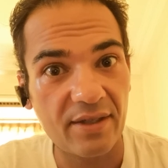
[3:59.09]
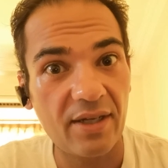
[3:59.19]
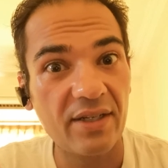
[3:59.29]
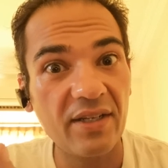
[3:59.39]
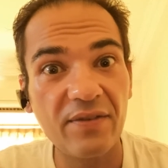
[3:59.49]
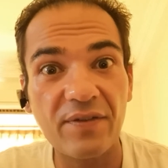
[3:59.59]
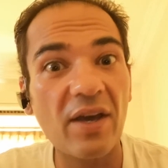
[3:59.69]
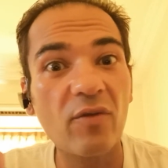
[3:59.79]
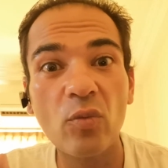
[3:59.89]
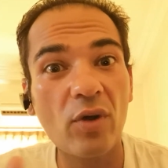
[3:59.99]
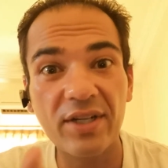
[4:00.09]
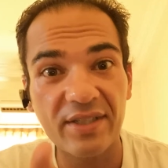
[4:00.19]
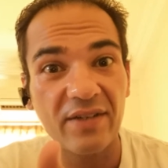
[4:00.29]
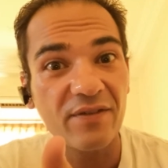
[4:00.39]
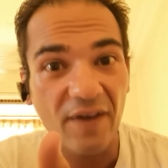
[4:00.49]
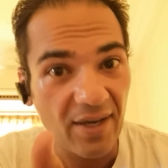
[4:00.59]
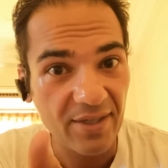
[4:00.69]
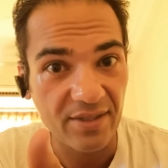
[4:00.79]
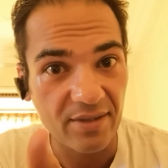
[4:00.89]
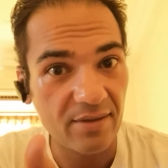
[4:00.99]
And if everyone is
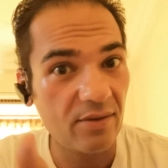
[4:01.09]
infected,